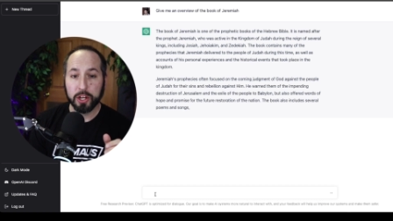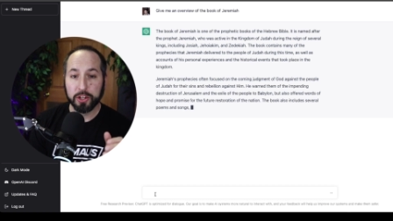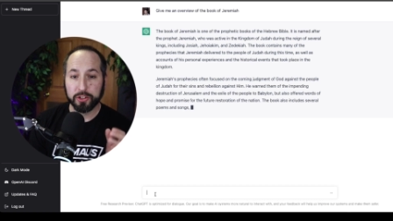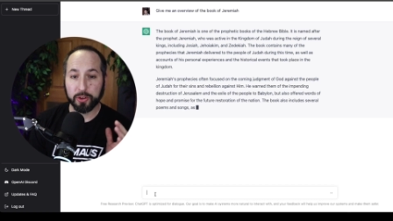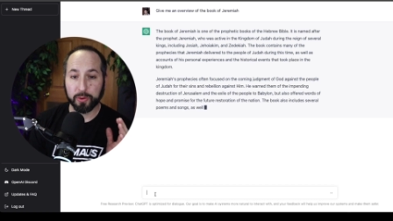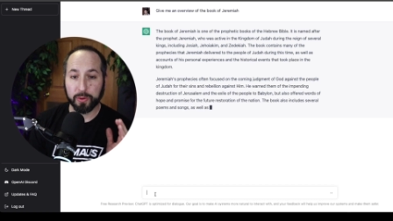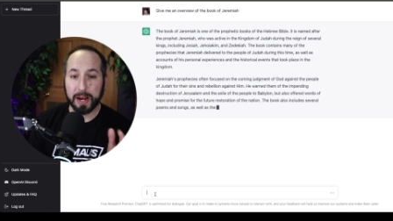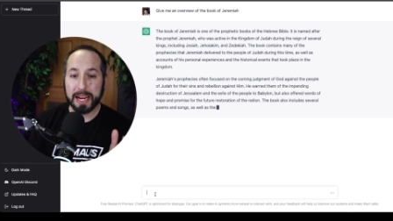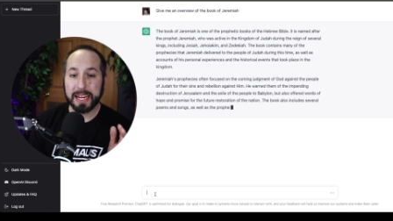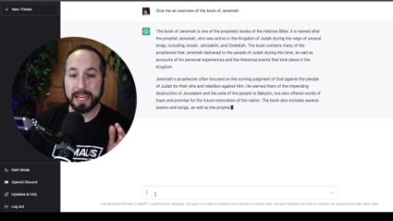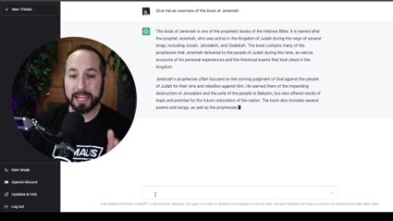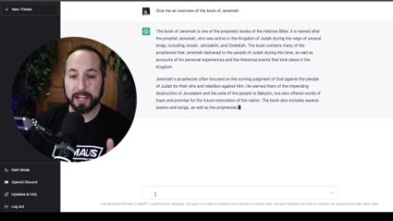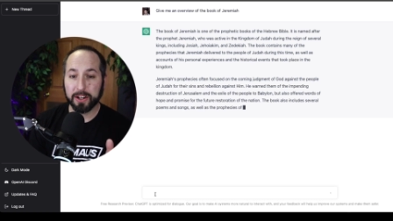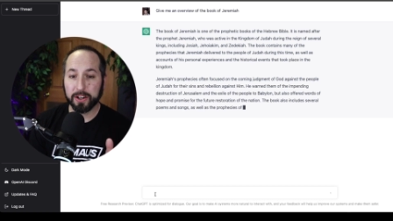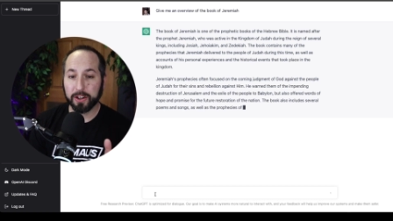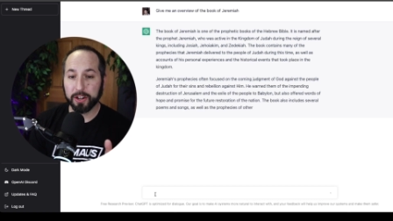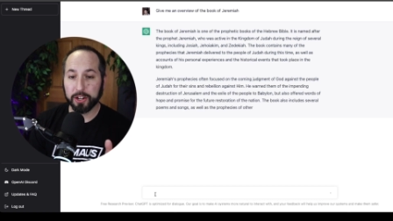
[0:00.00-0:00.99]
So right
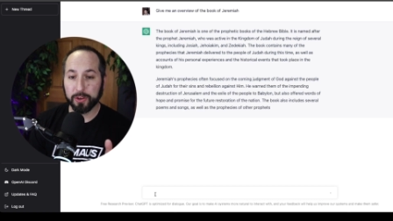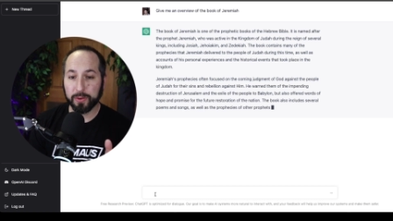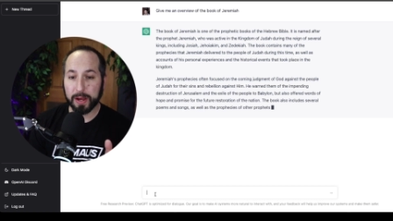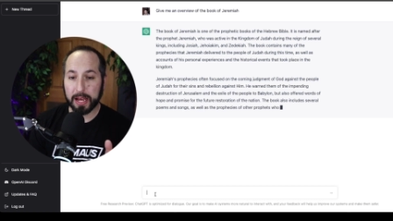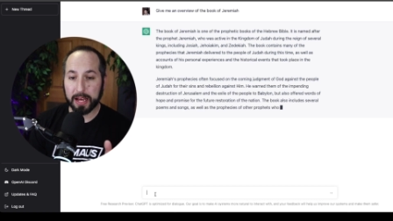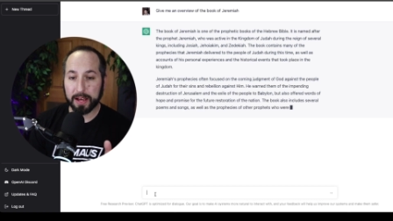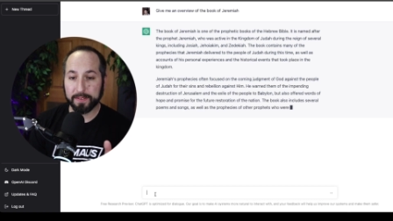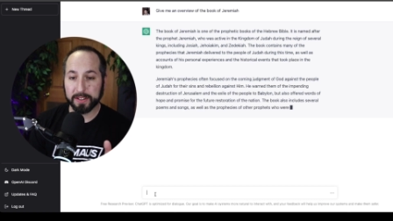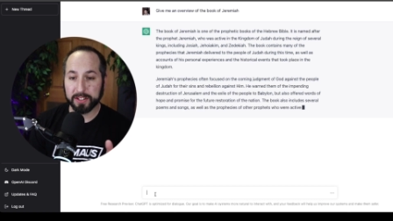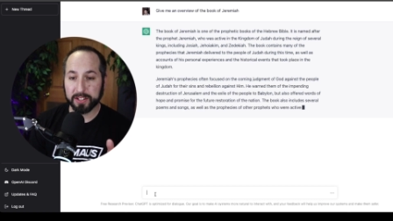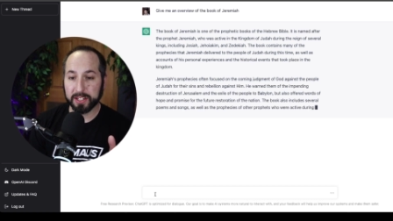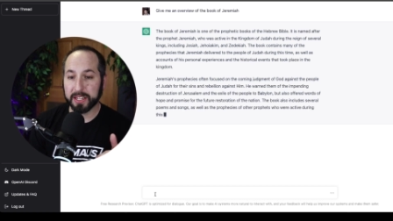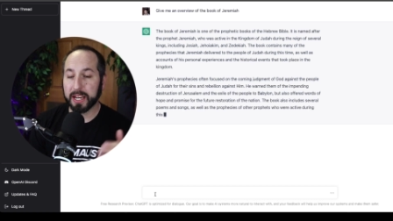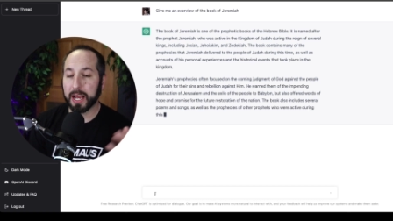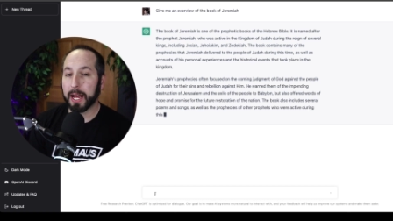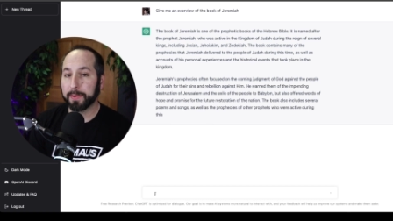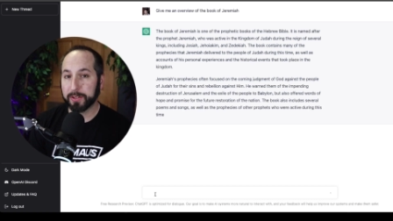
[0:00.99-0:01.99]
here, you have a
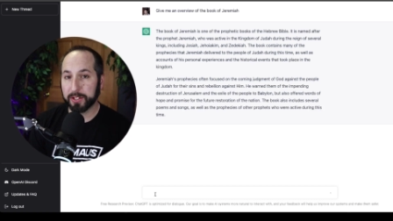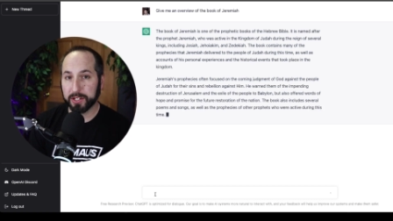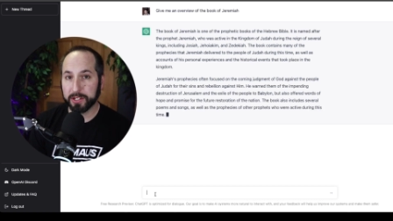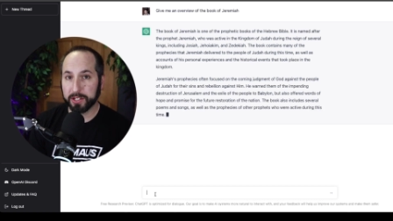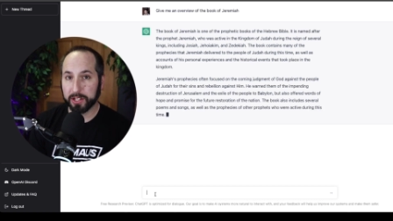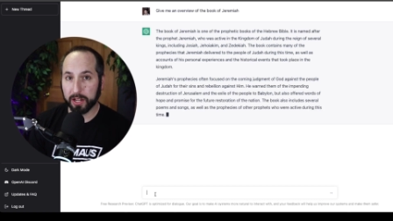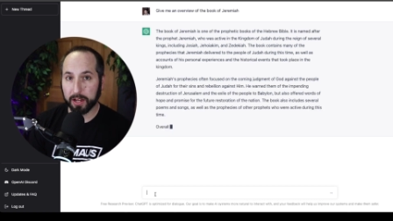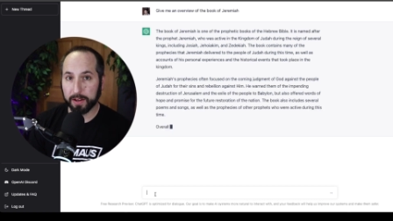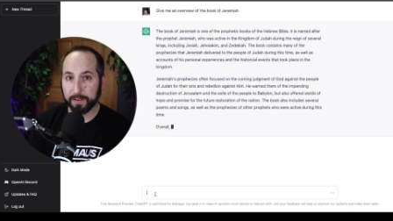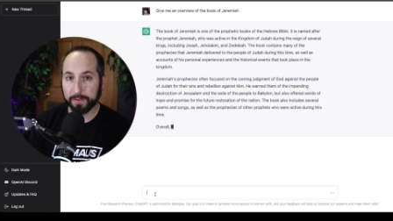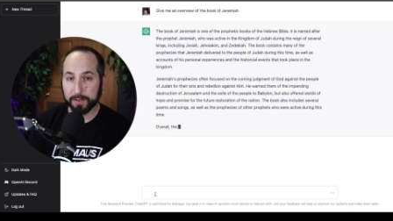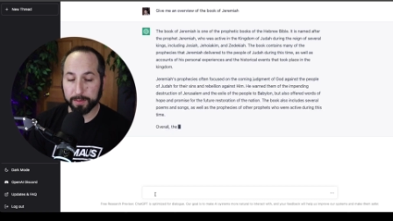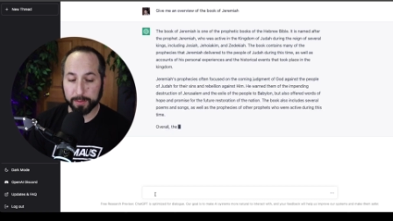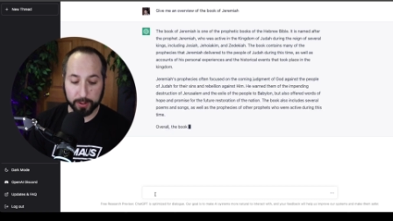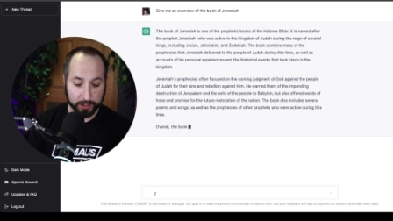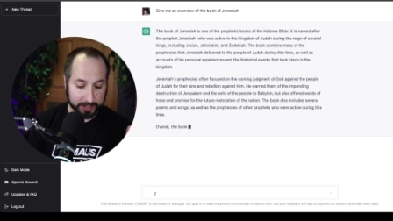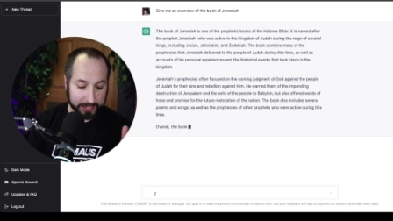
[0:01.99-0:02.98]
synopsis of
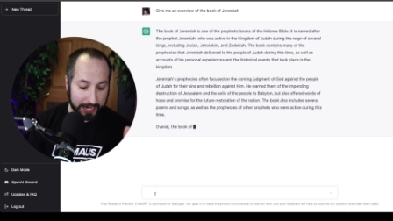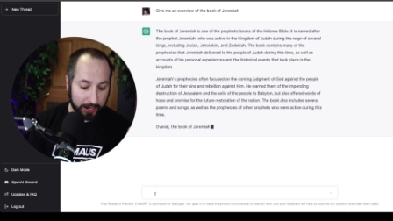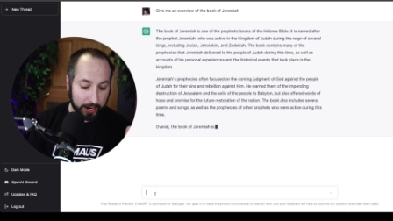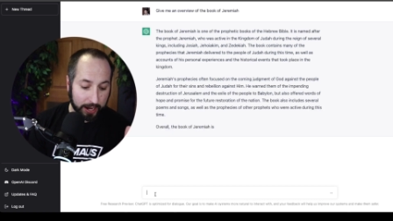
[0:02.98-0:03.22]
the book. Now,